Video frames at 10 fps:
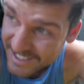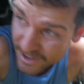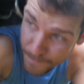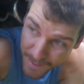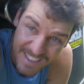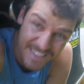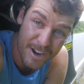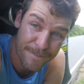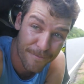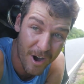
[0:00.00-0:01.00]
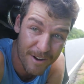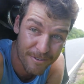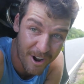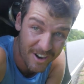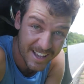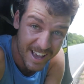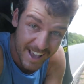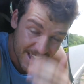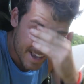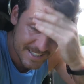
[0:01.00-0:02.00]
So the B thirty-five road
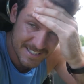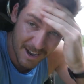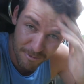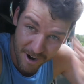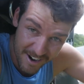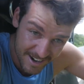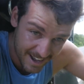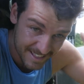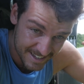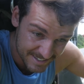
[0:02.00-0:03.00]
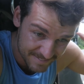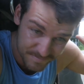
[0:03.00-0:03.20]
is a road that